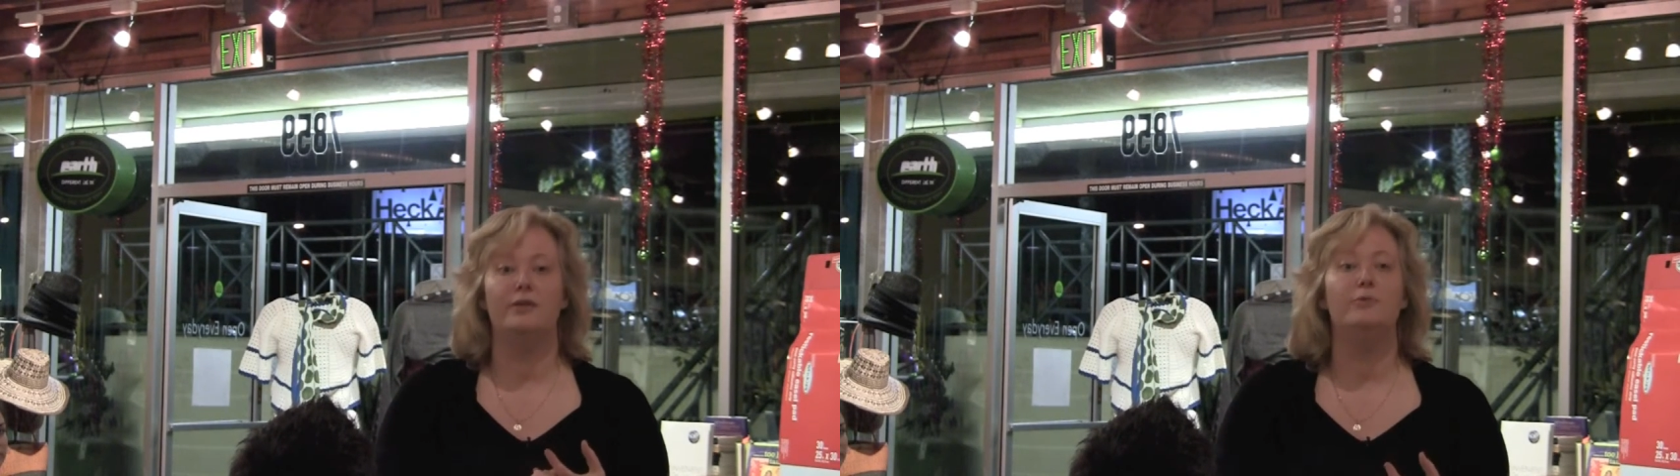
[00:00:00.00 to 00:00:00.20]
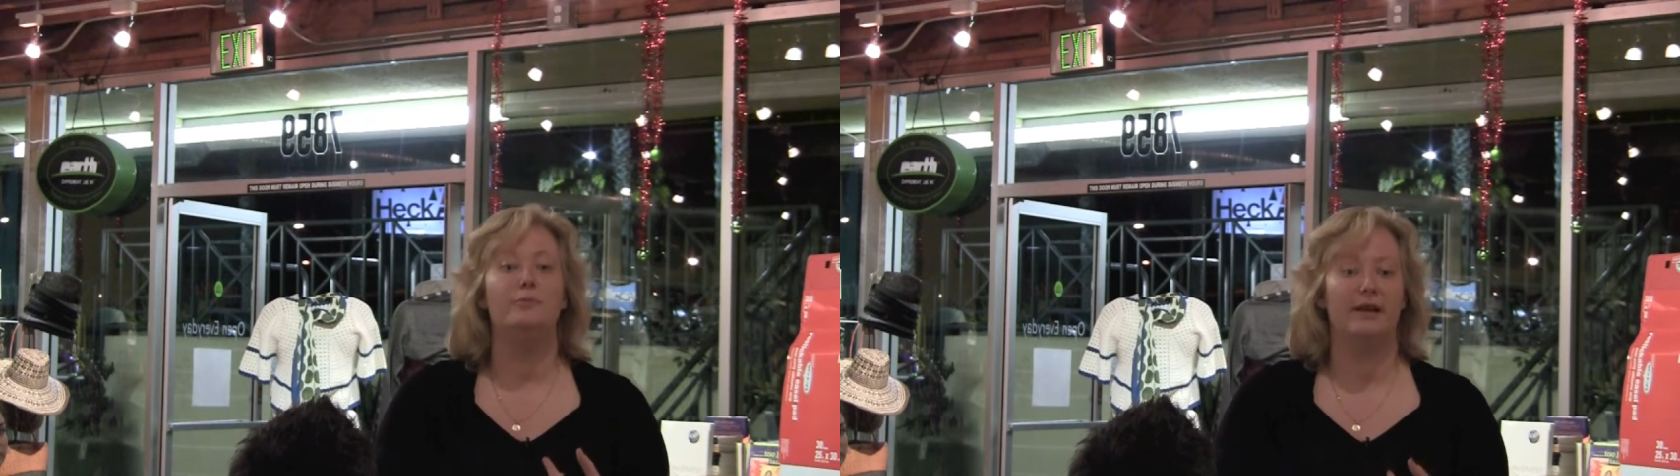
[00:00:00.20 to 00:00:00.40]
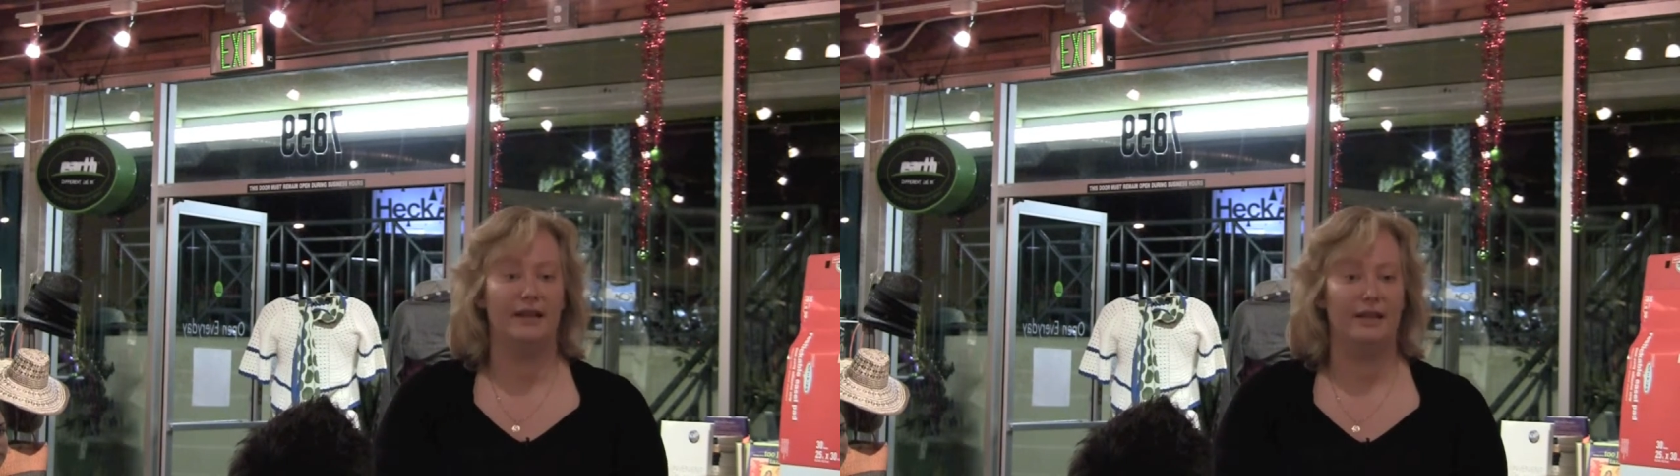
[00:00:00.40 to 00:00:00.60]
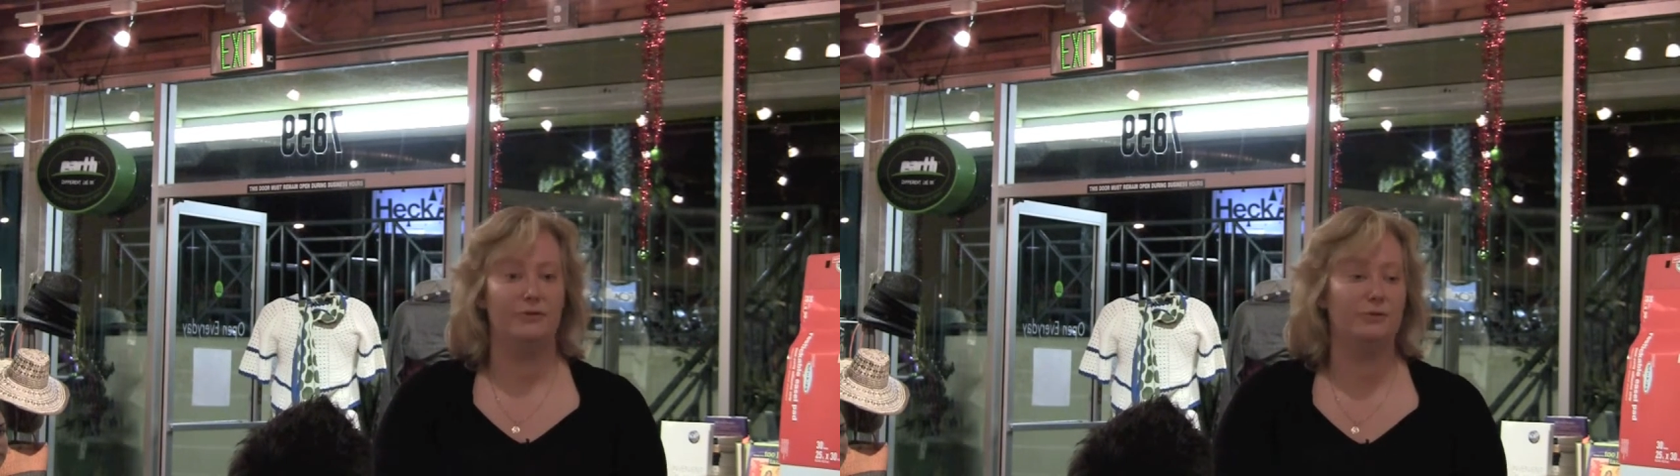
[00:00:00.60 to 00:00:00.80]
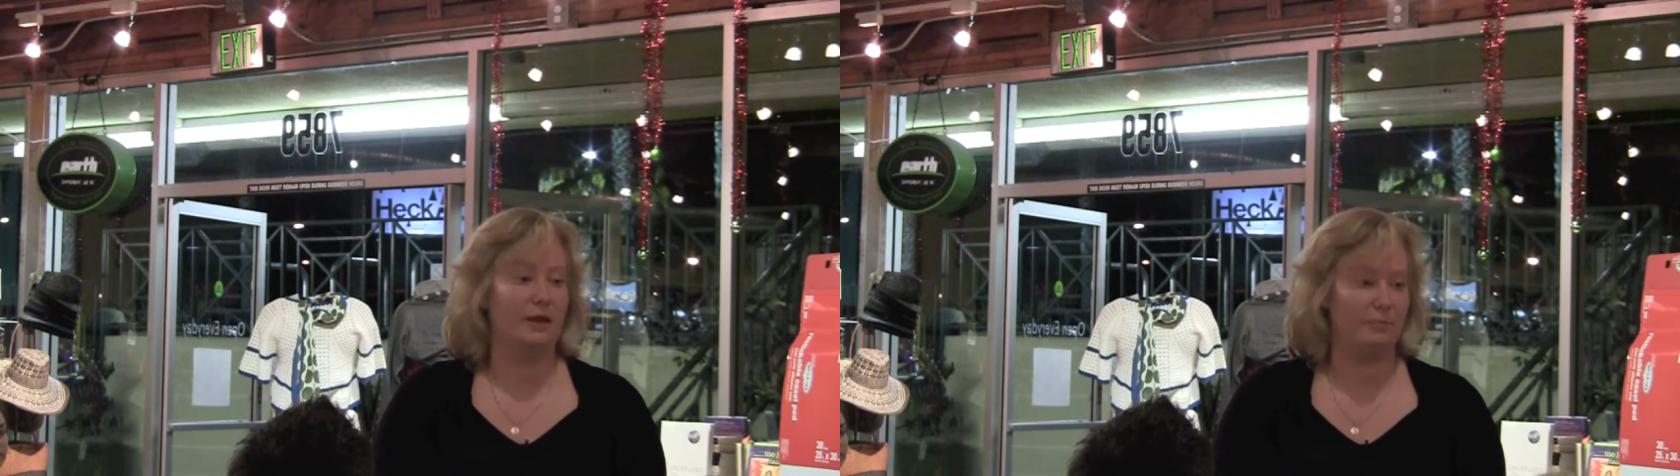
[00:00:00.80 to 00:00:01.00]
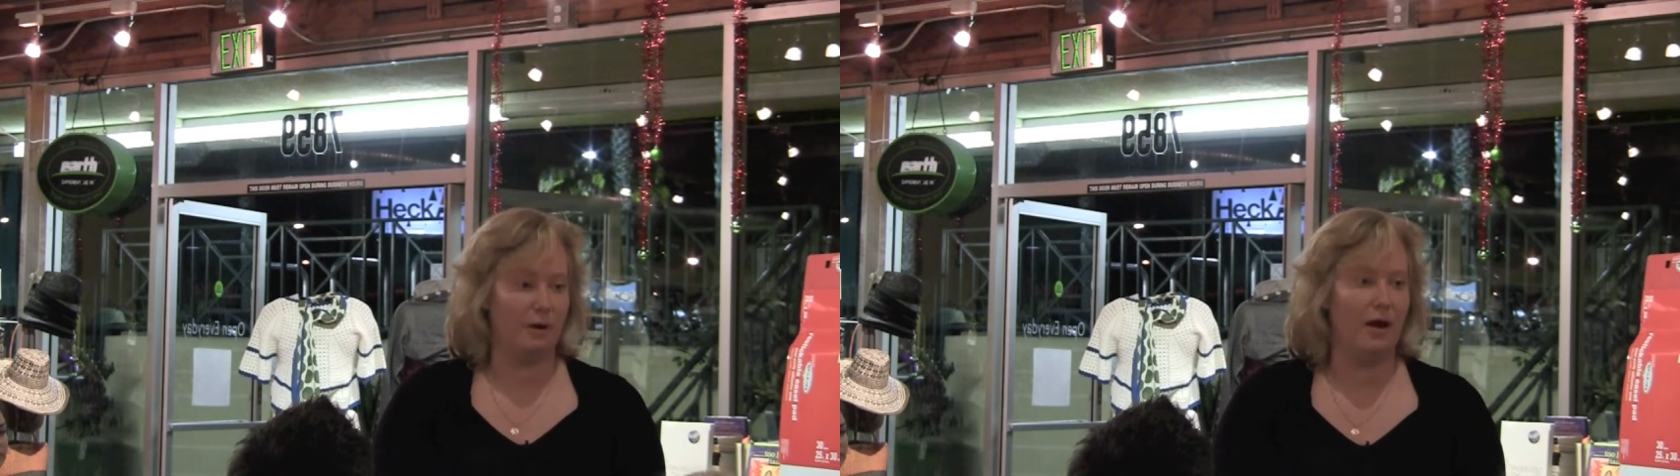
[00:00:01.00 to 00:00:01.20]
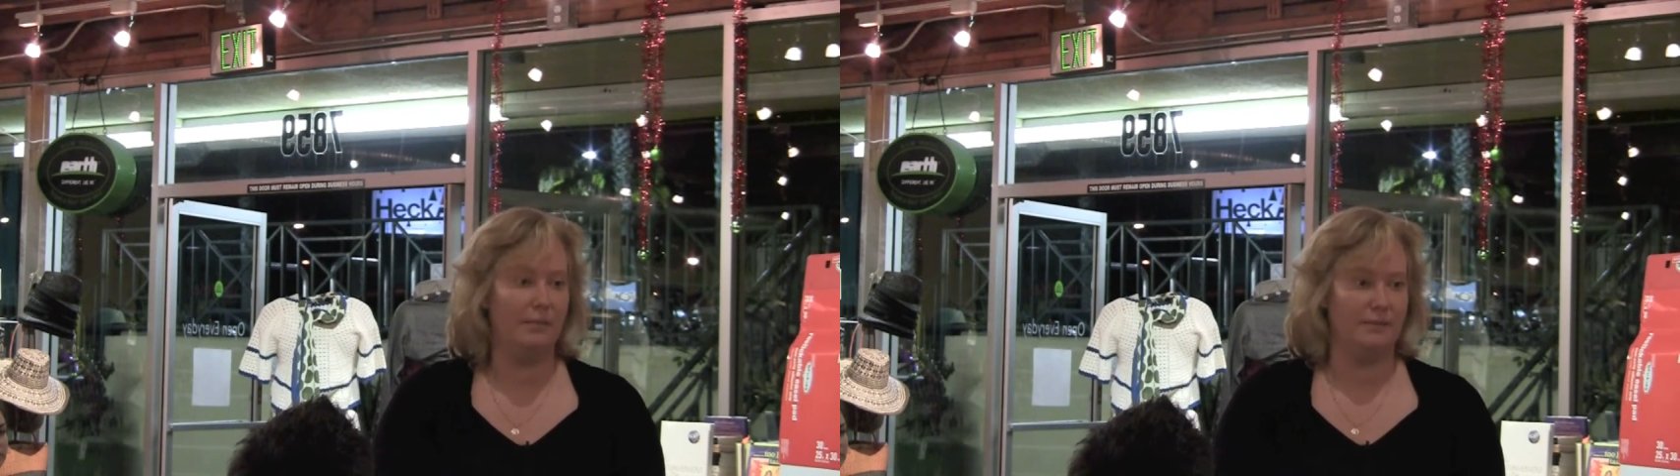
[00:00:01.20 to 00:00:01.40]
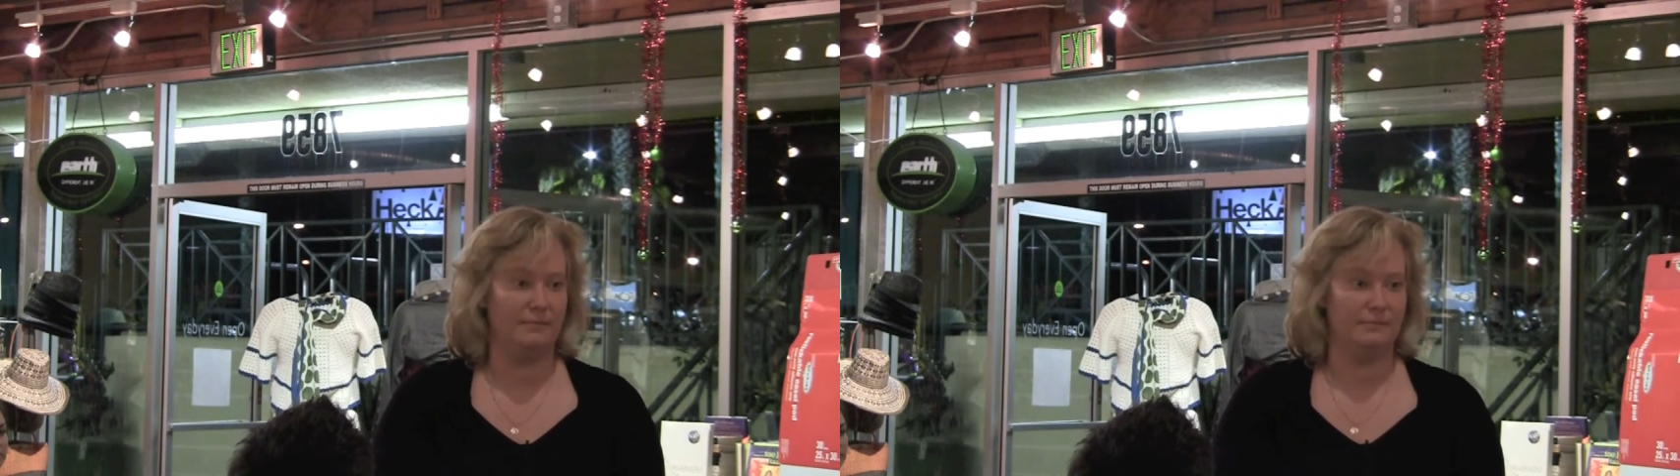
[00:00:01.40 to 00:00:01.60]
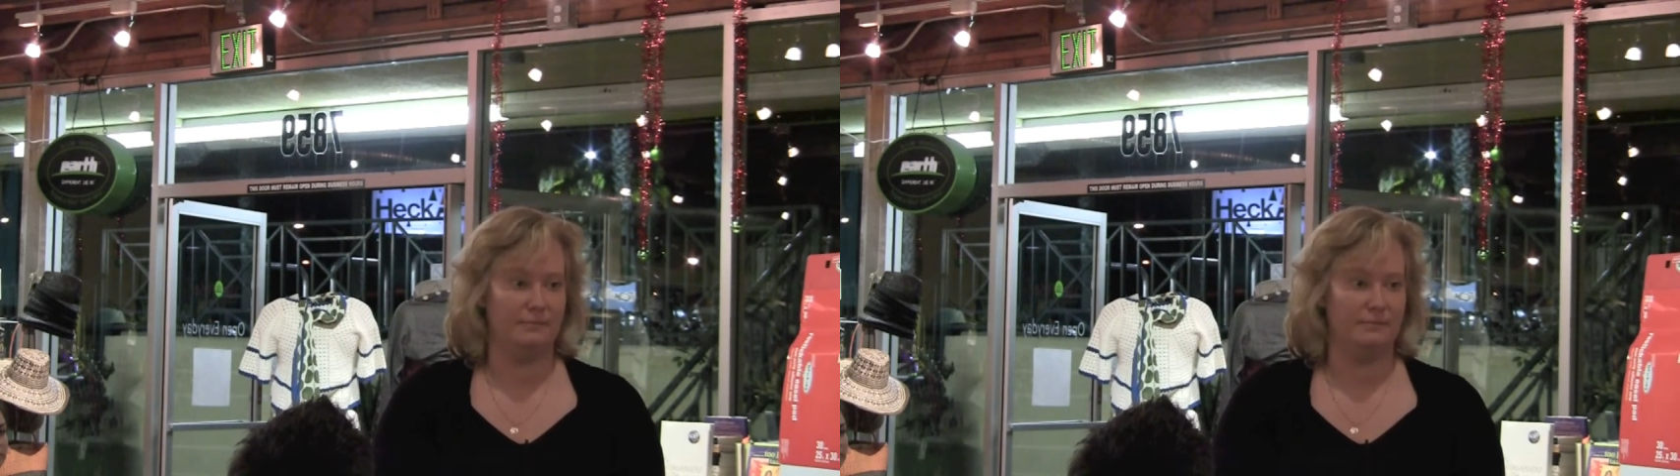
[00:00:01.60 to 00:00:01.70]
you bringing to that problem?